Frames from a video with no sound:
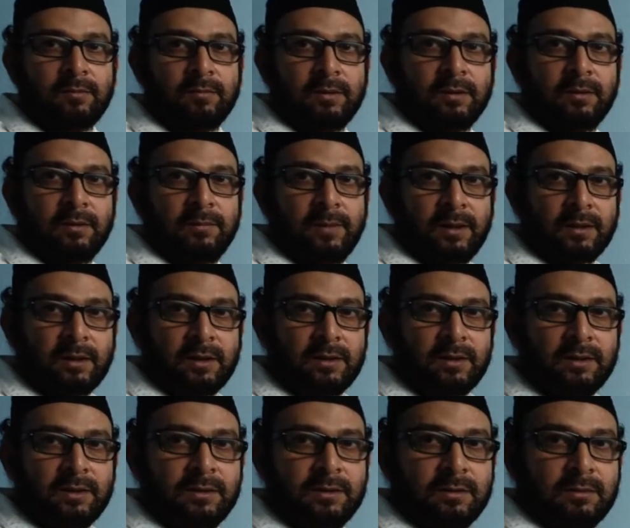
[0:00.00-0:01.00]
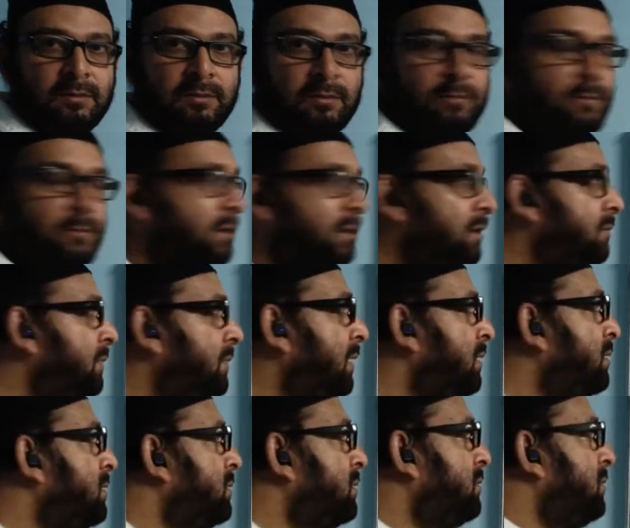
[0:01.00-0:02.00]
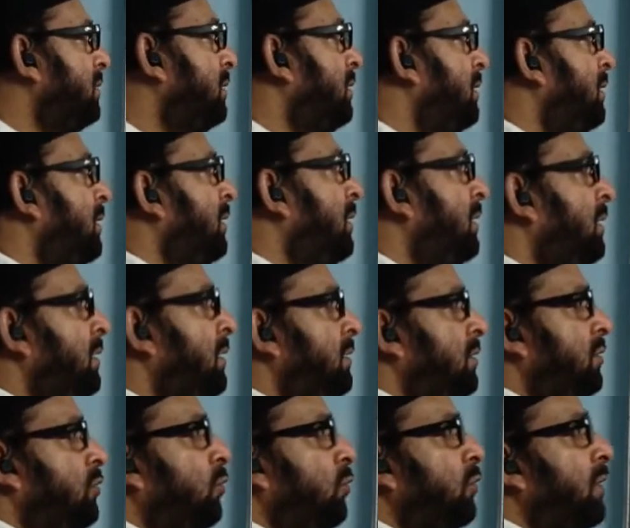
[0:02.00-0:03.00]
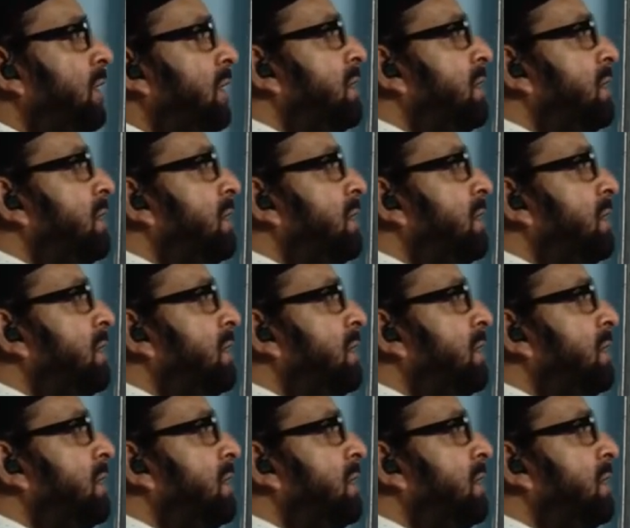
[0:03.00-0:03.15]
But the method matters. The total